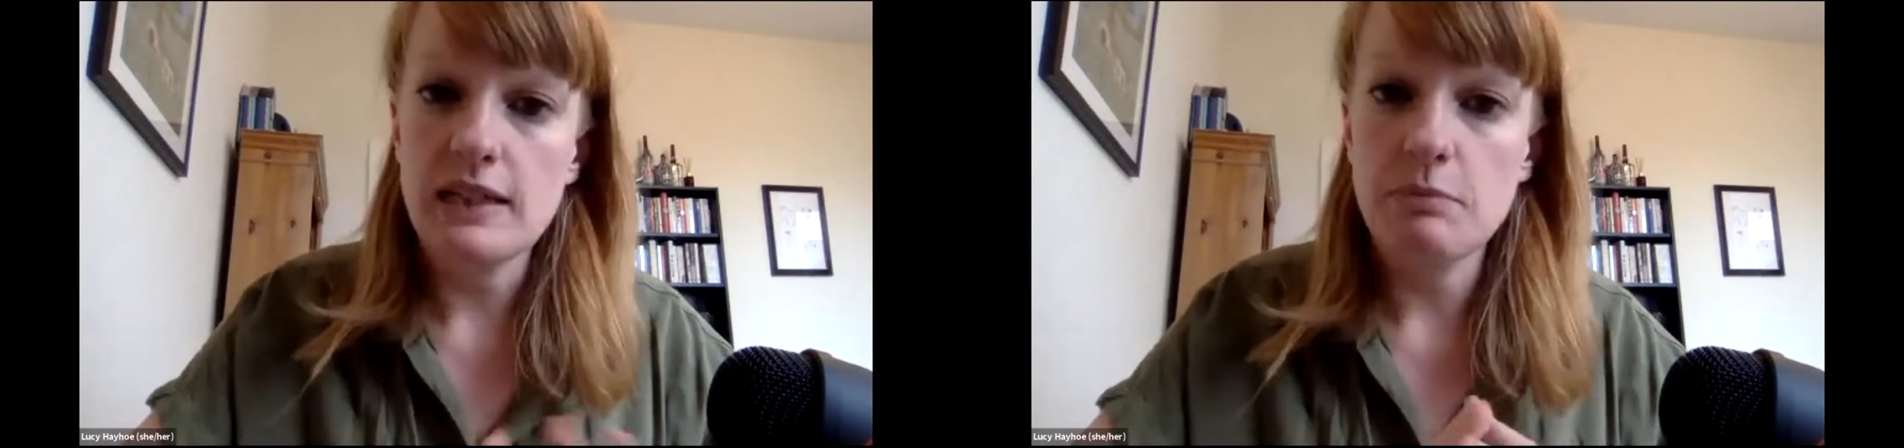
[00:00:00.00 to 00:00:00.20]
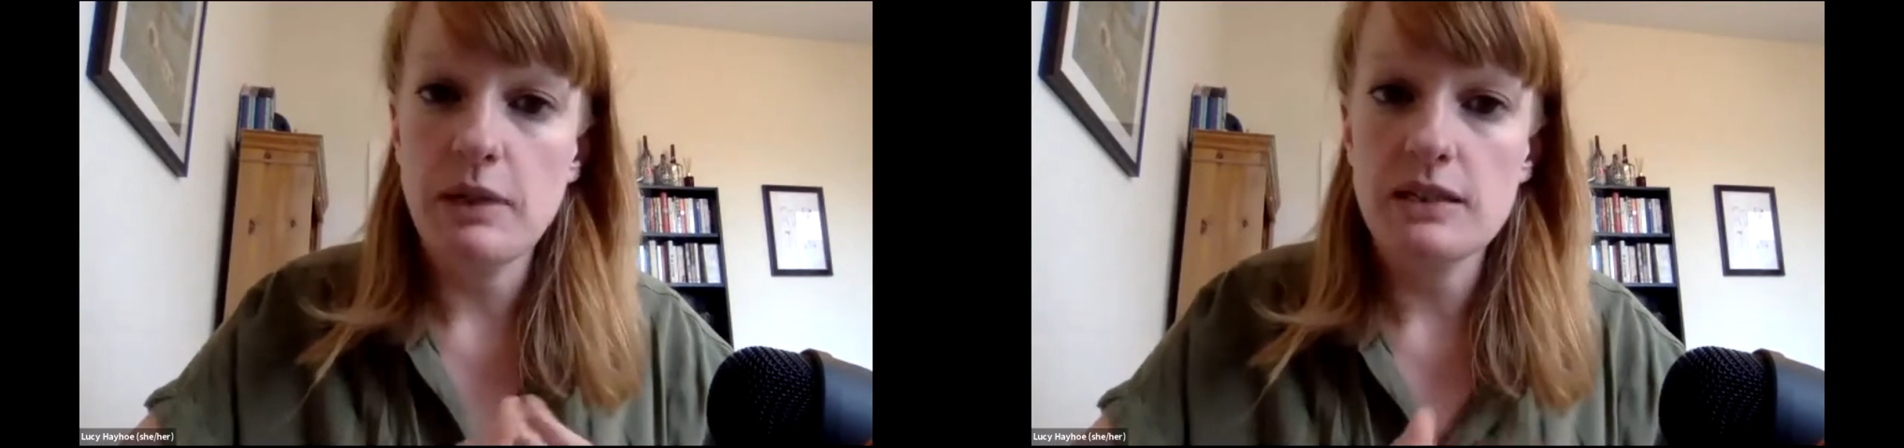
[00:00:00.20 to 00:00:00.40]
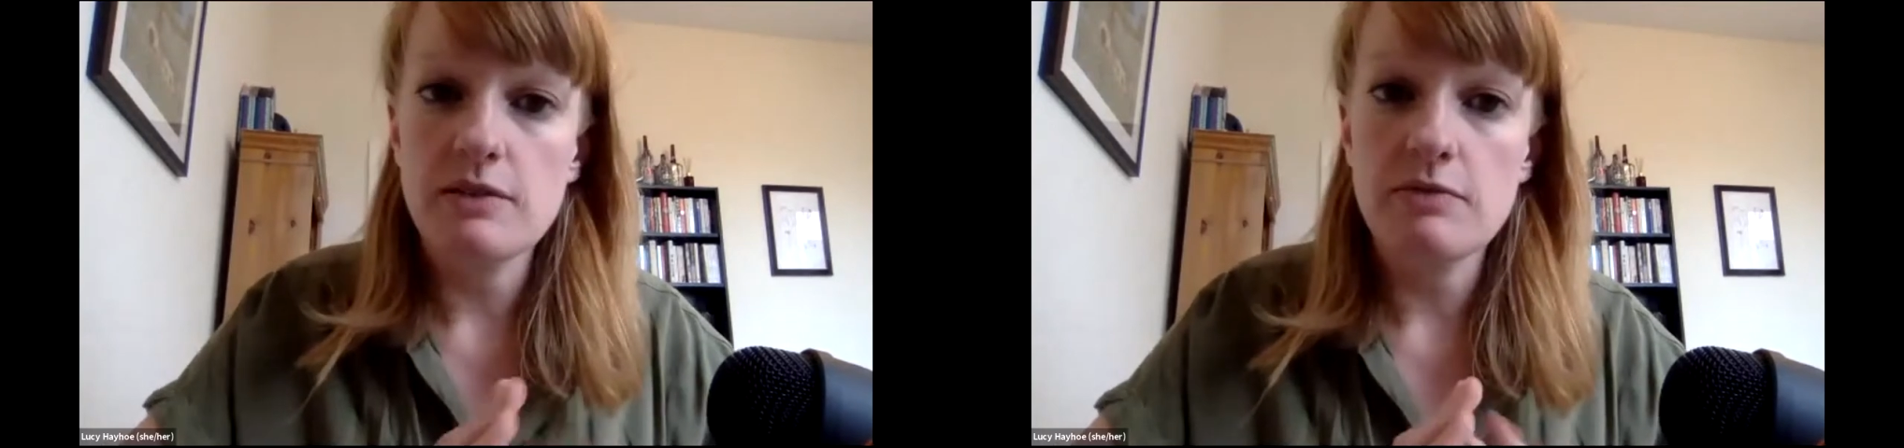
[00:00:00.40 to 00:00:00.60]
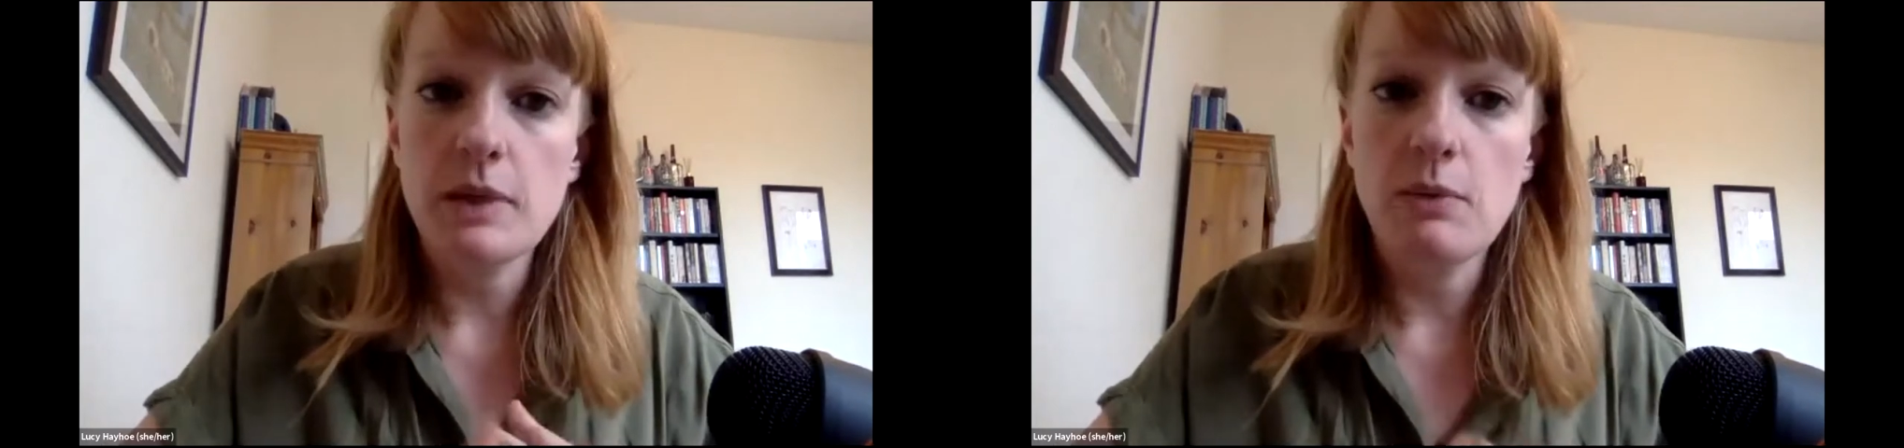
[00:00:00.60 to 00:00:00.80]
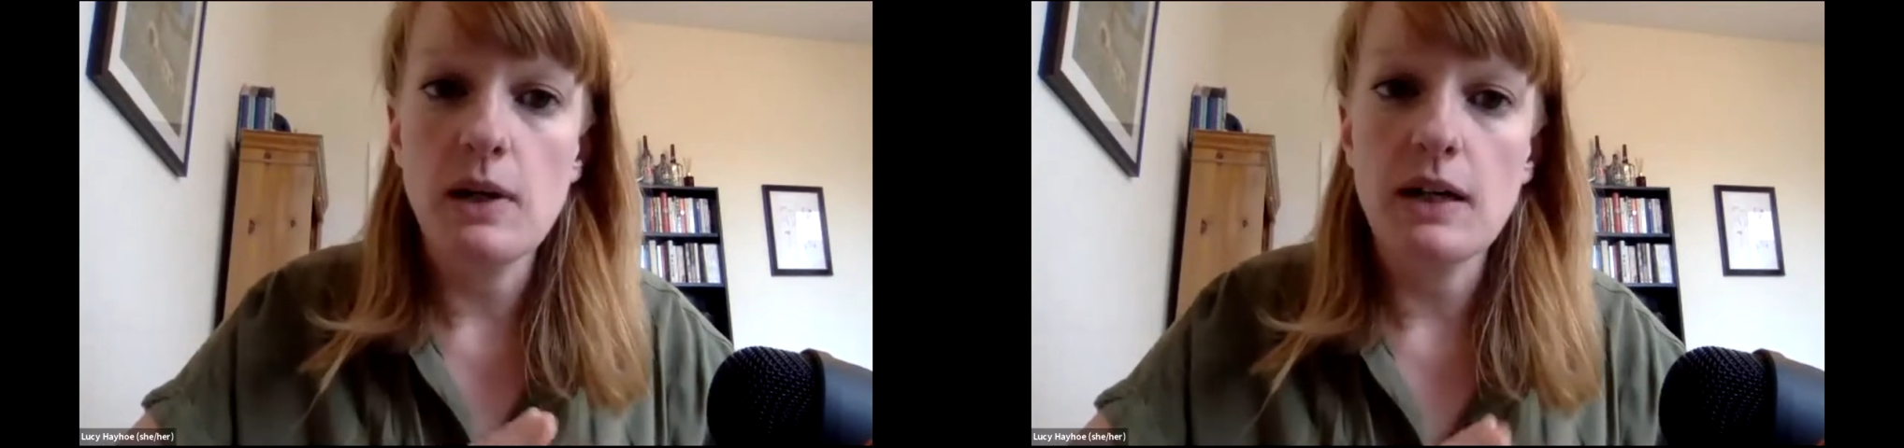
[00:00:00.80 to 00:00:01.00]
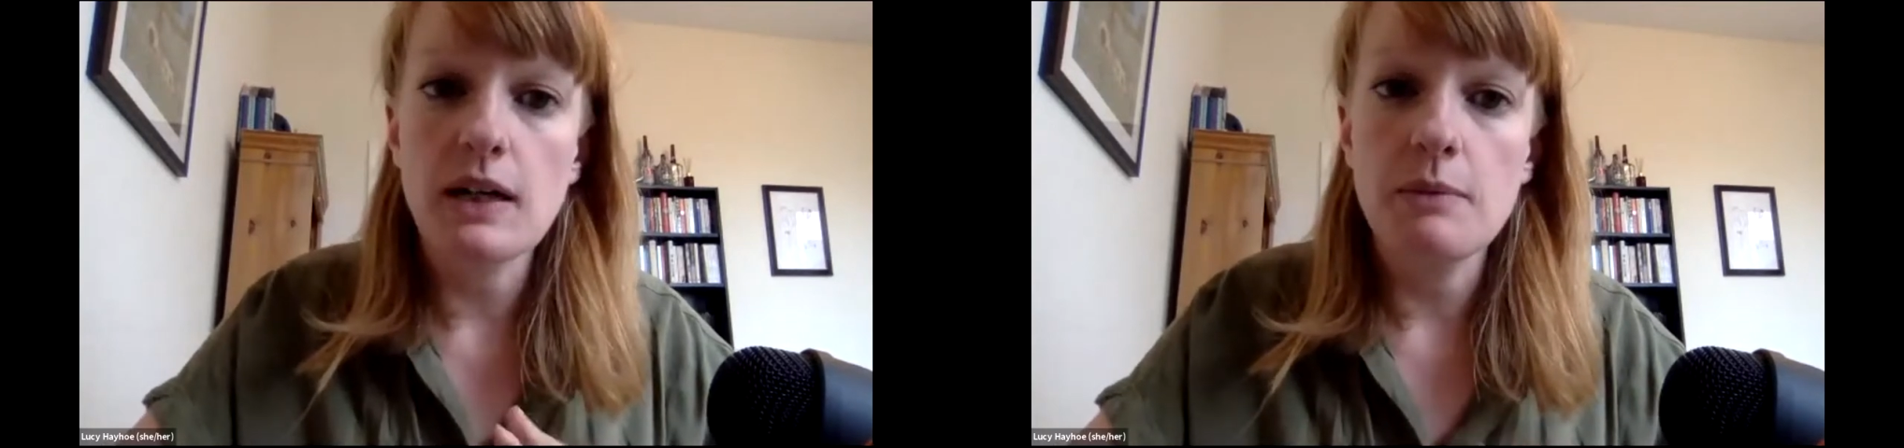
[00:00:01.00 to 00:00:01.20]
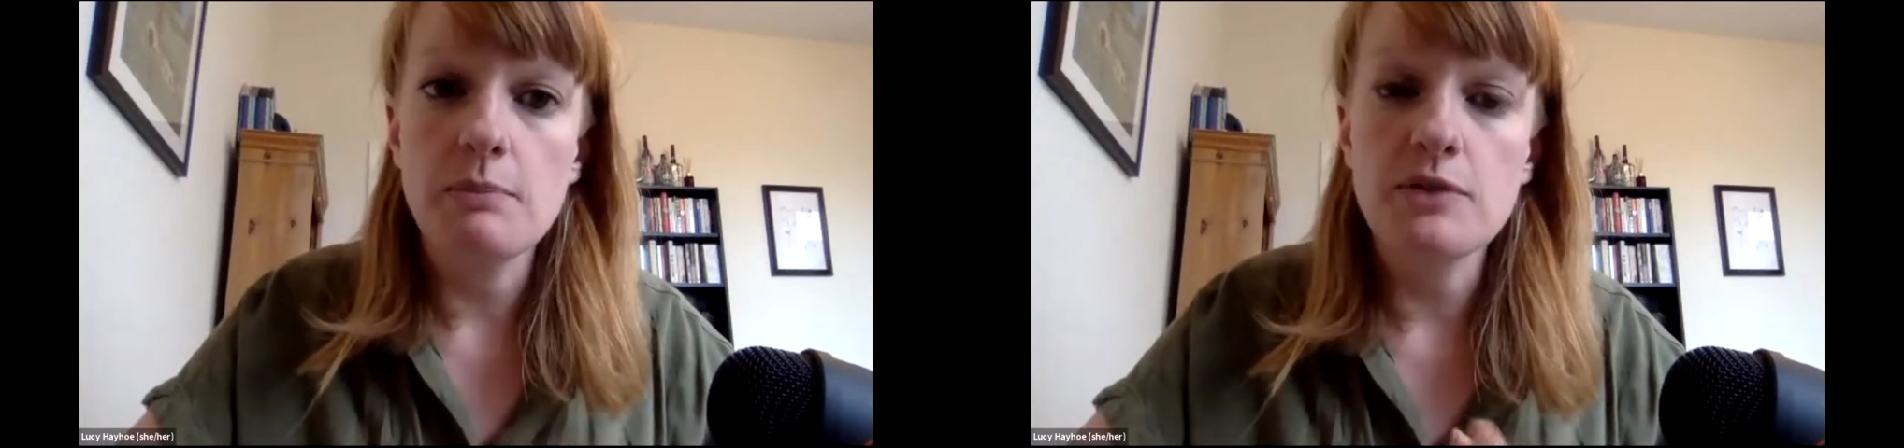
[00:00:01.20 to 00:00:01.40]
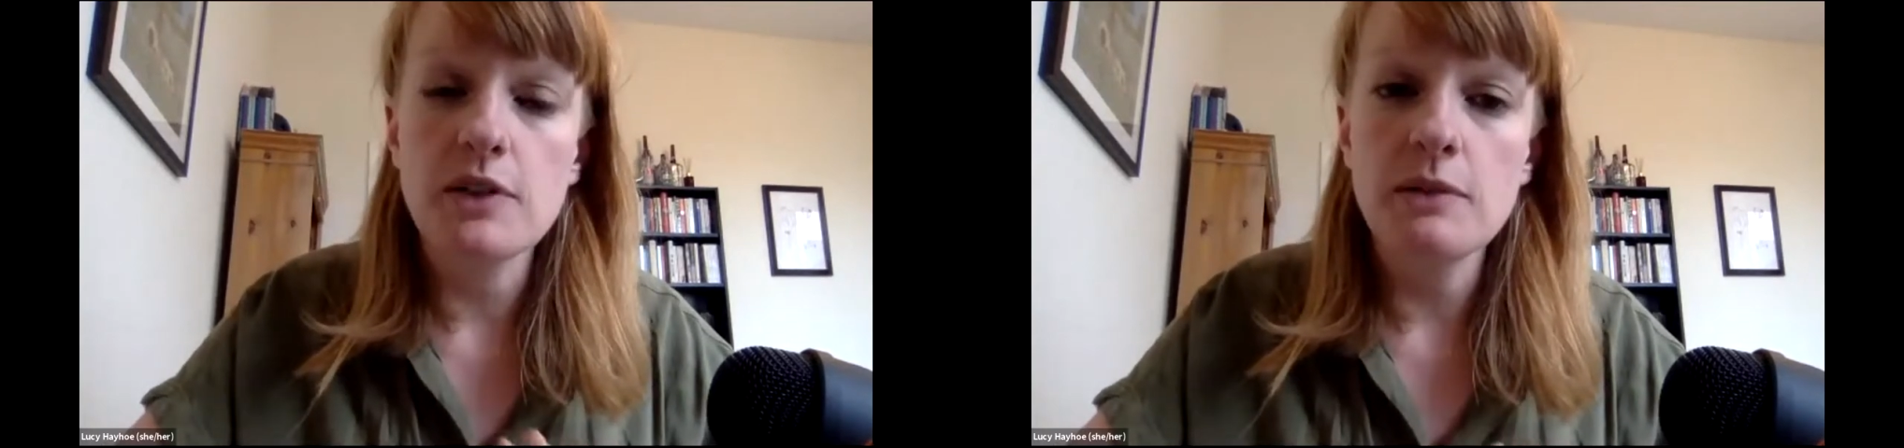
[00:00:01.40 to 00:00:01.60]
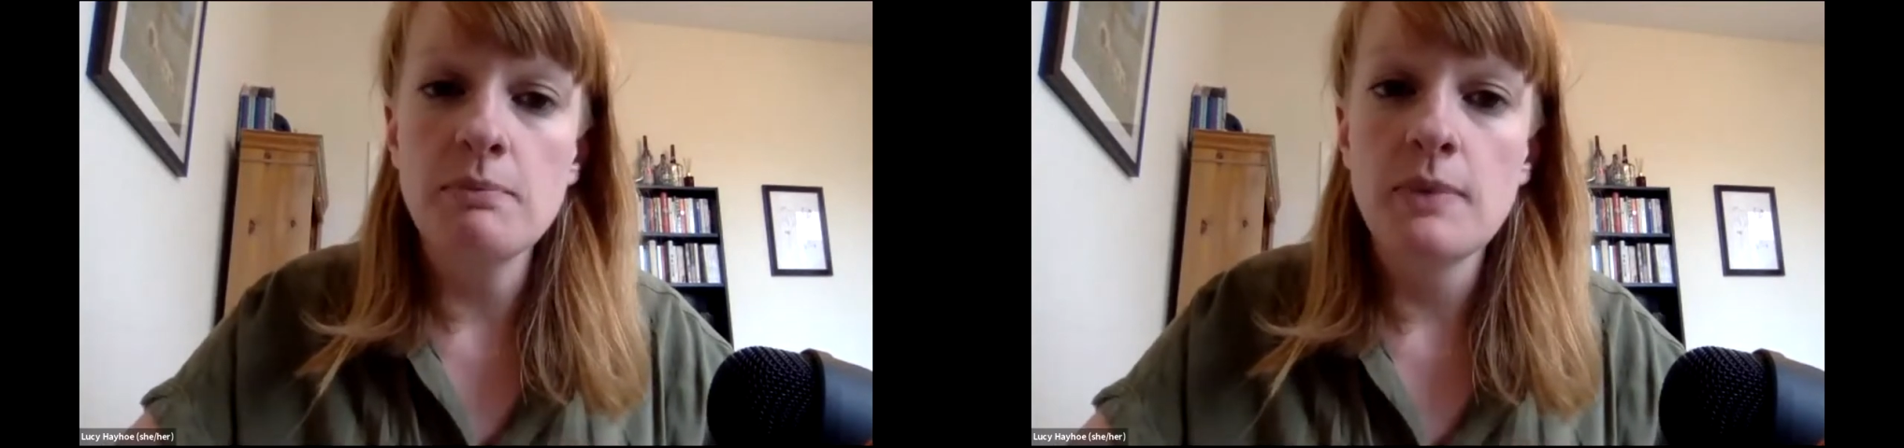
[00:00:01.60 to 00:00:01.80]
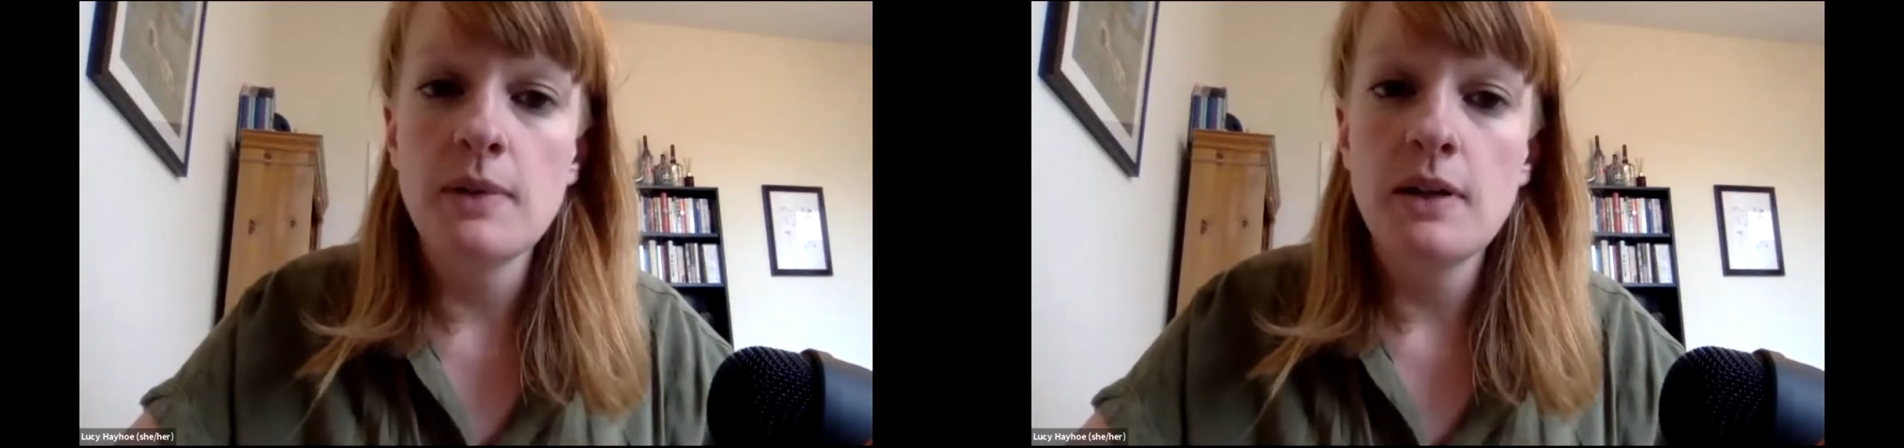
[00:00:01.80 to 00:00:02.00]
aspect of my work comes from.